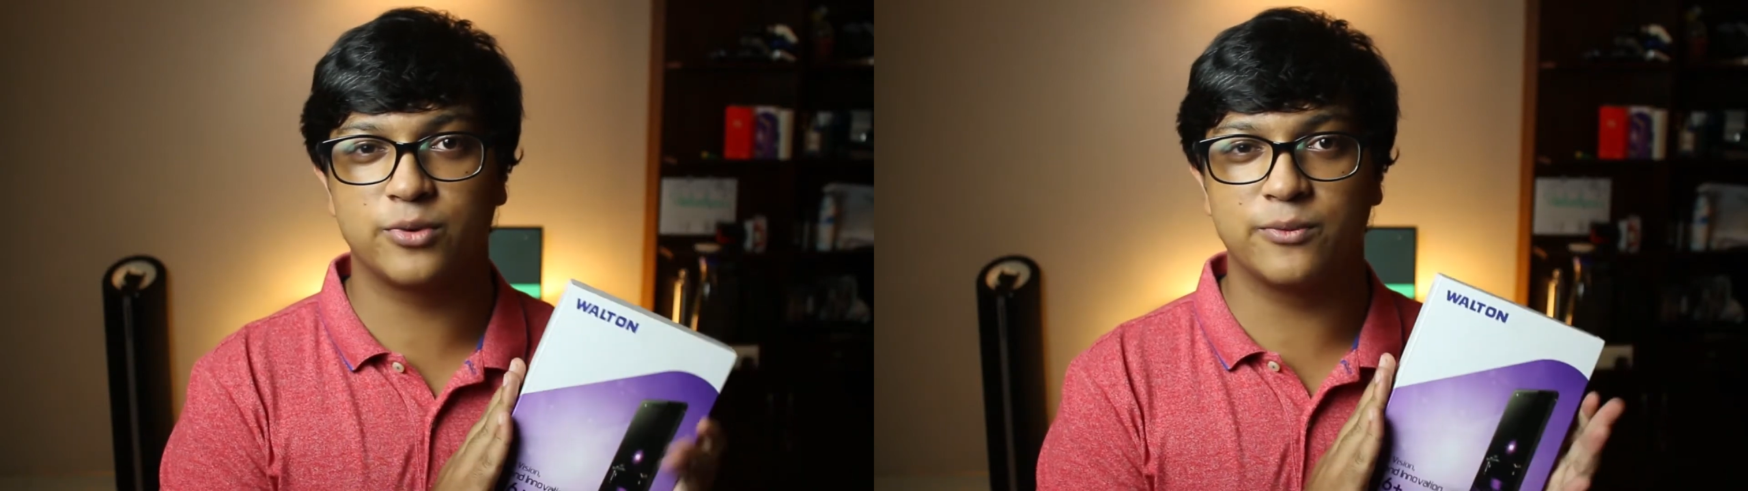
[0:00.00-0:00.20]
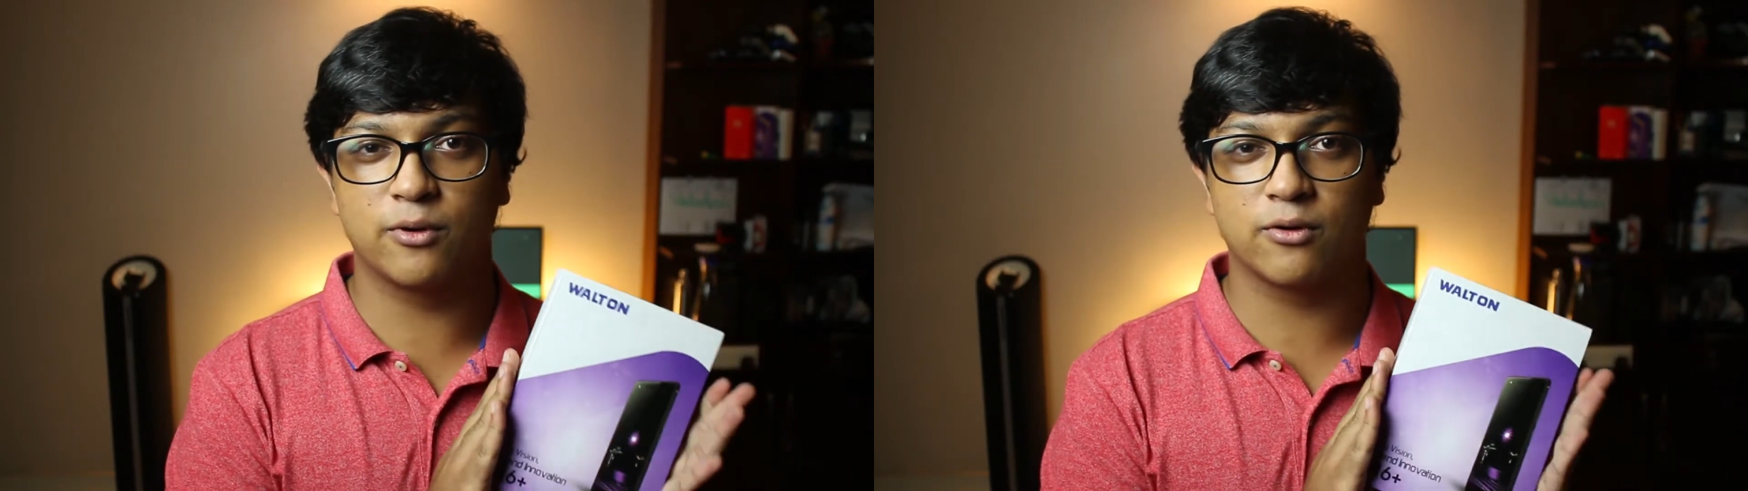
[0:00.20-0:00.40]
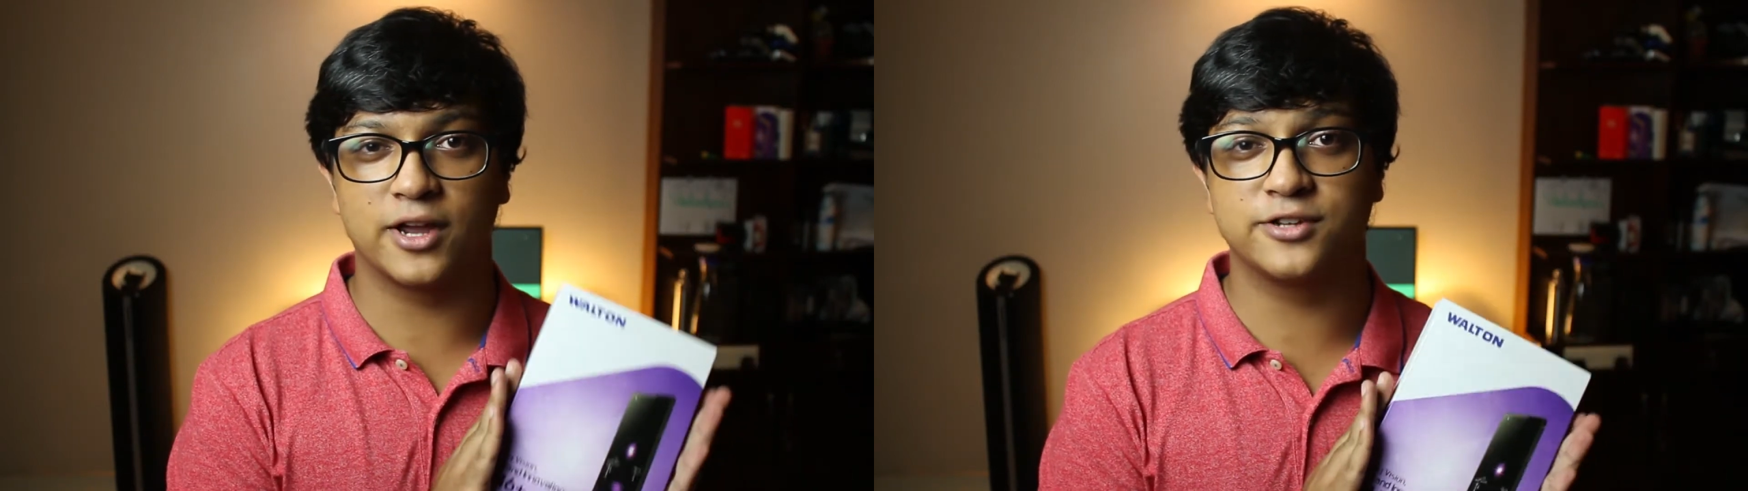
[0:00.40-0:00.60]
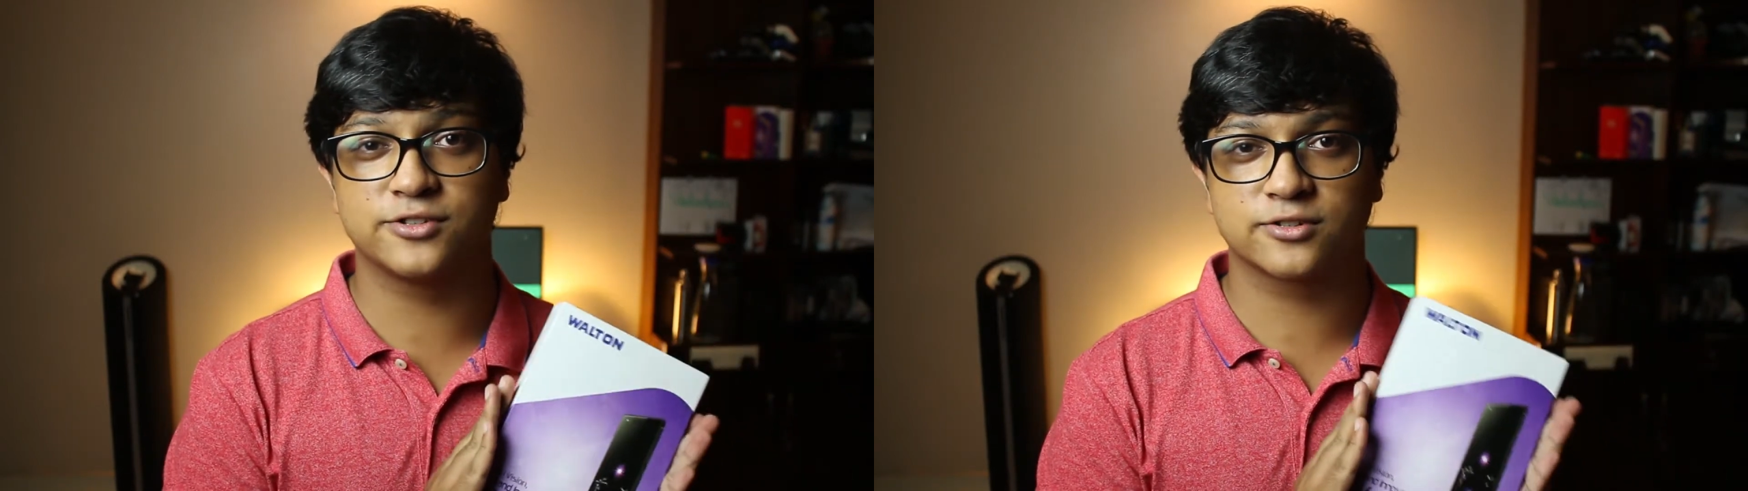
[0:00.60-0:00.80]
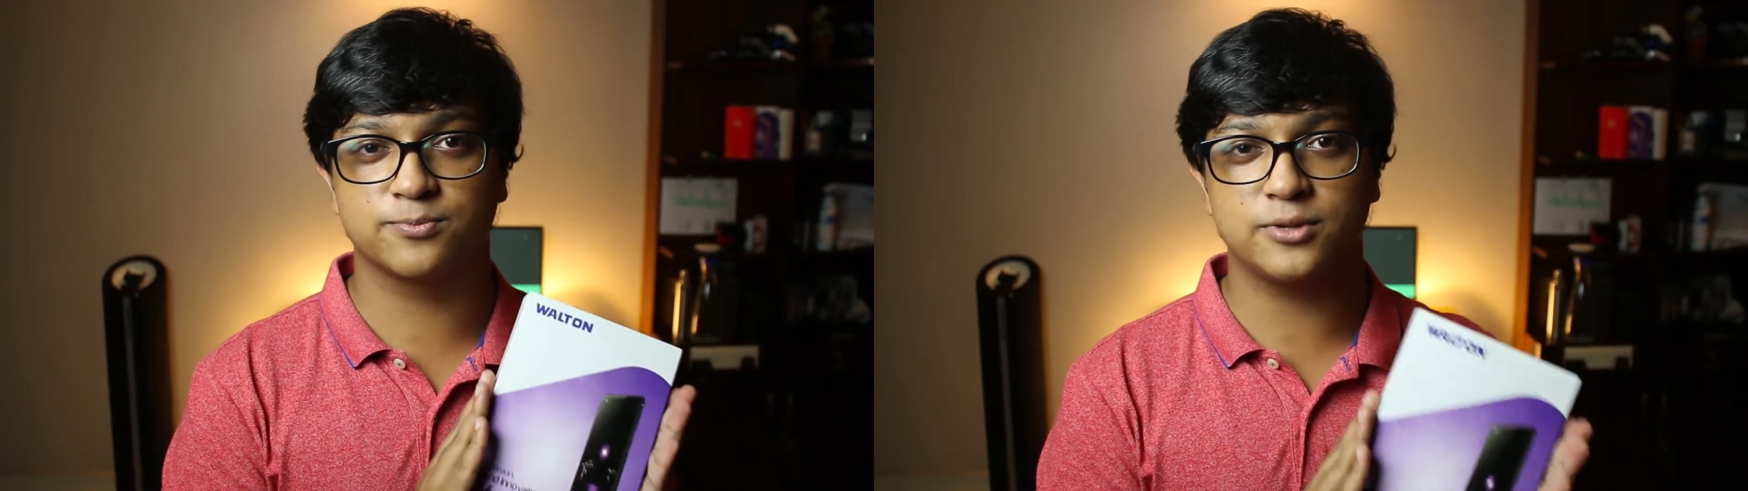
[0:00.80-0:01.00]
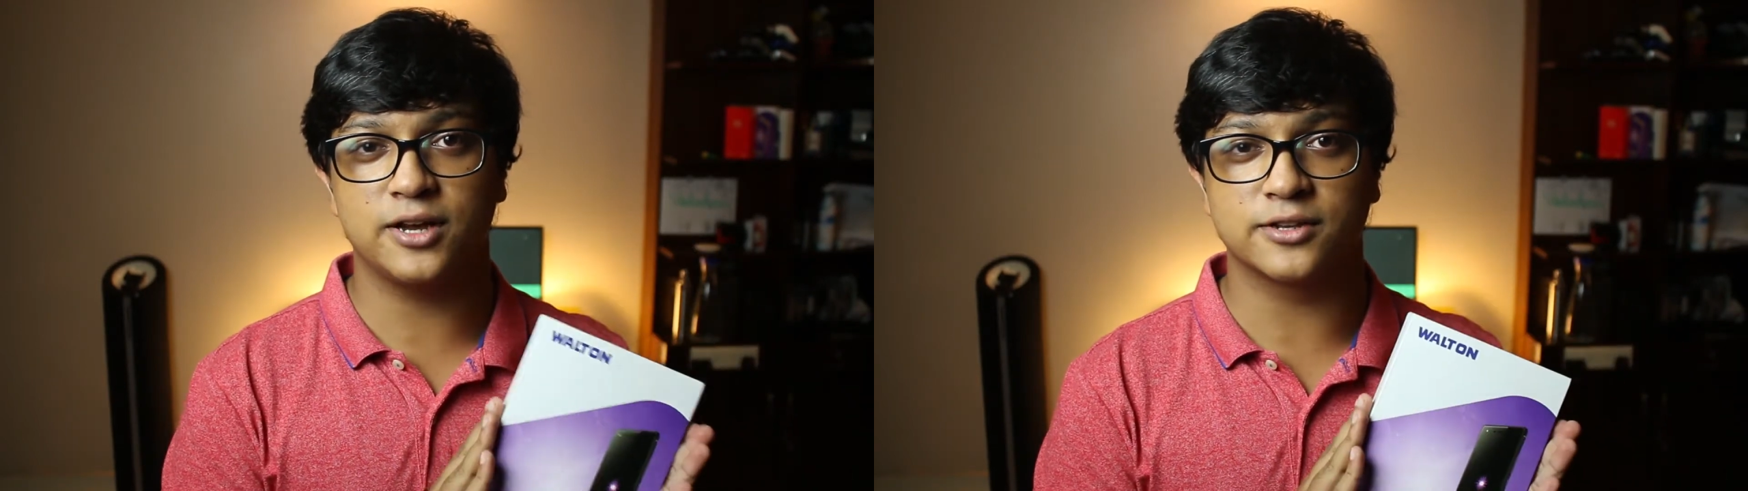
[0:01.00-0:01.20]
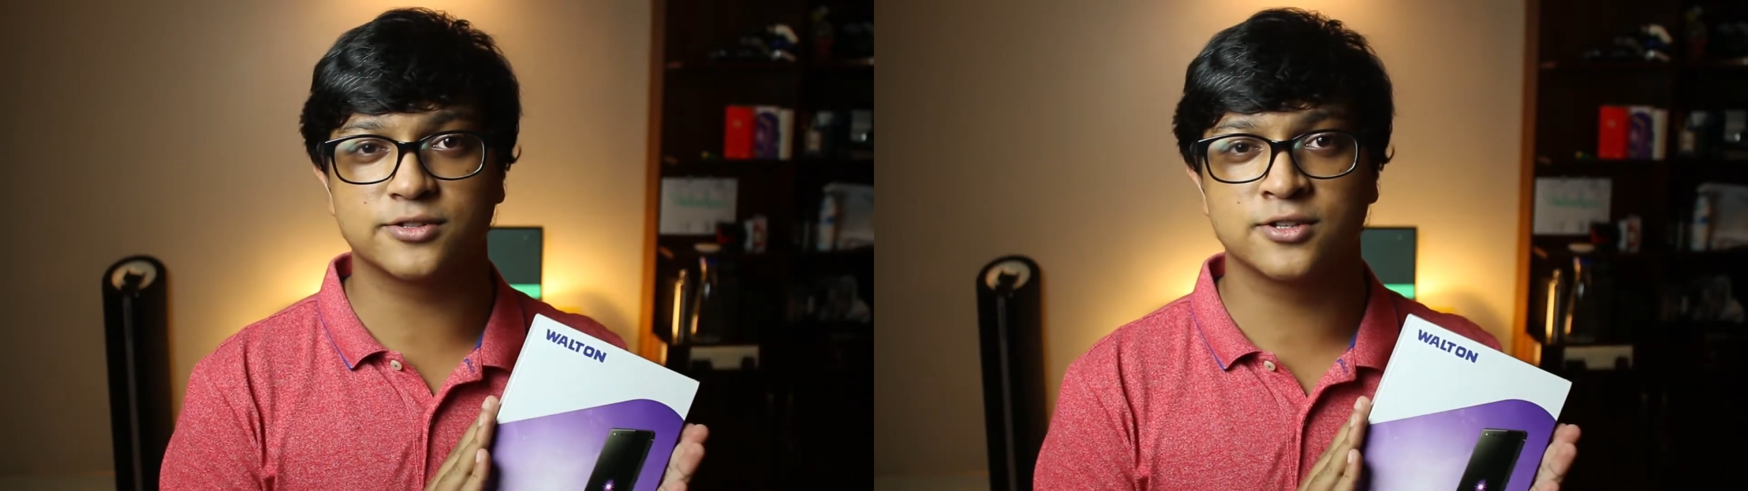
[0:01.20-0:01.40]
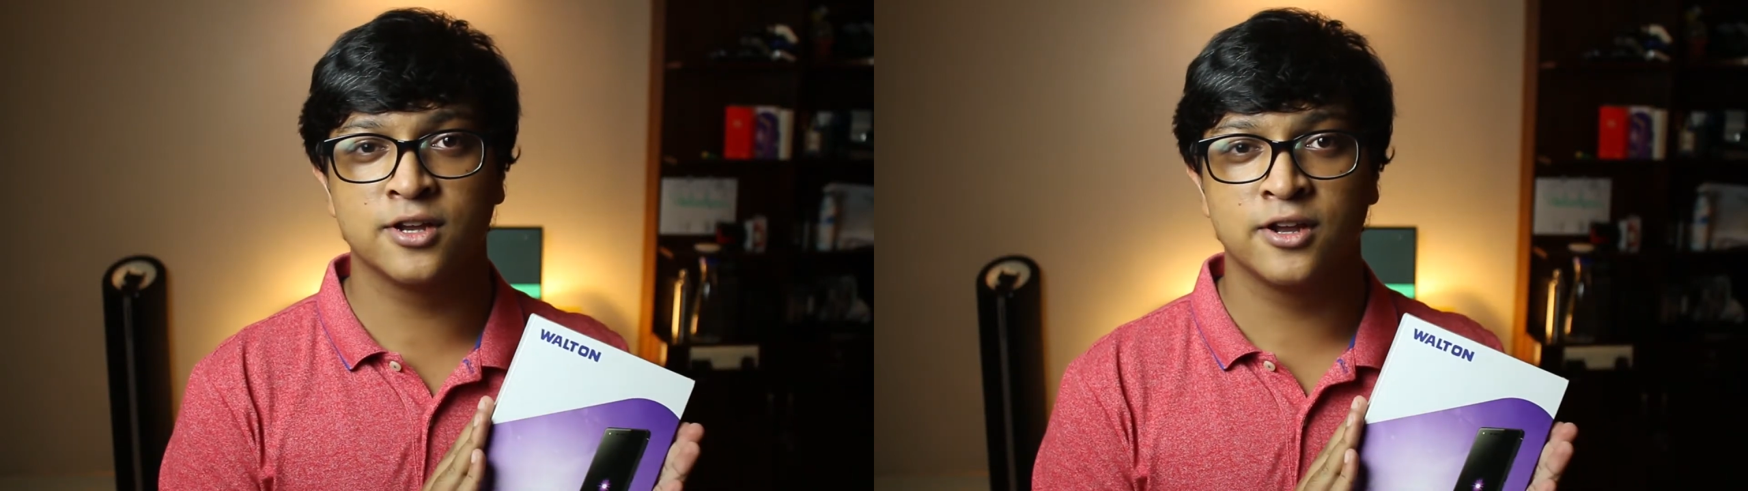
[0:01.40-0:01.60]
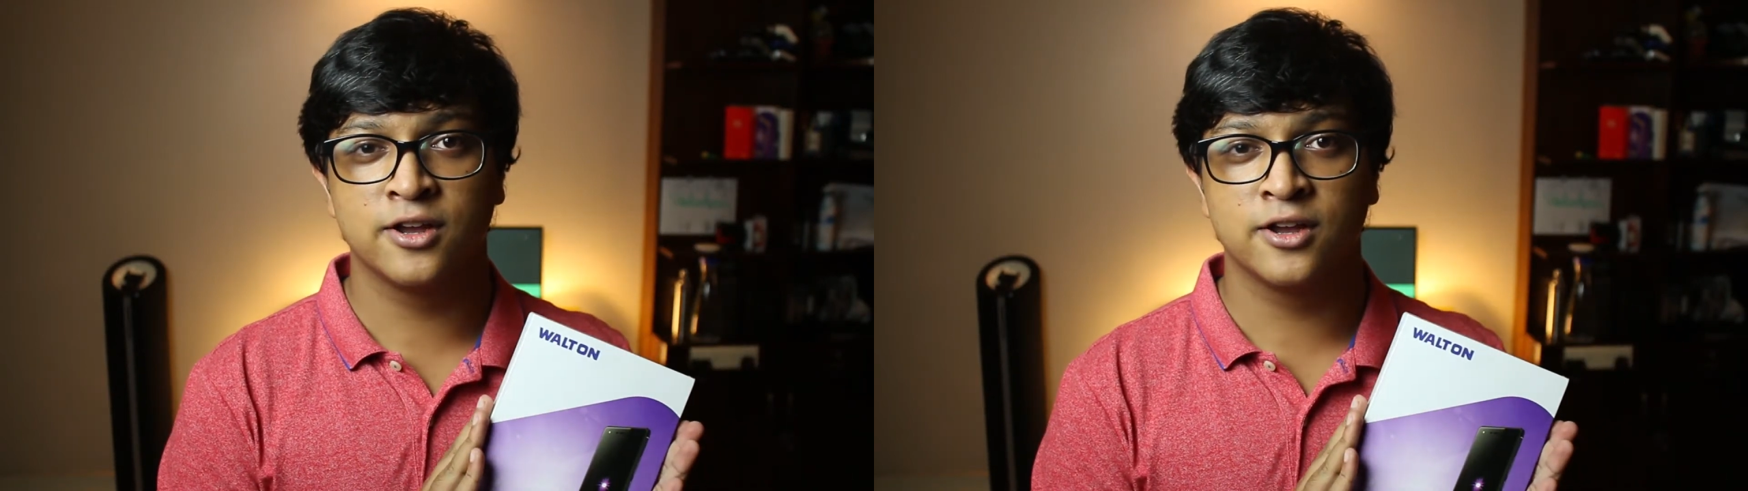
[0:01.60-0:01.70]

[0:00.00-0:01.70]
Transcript: Primo H6 Plus.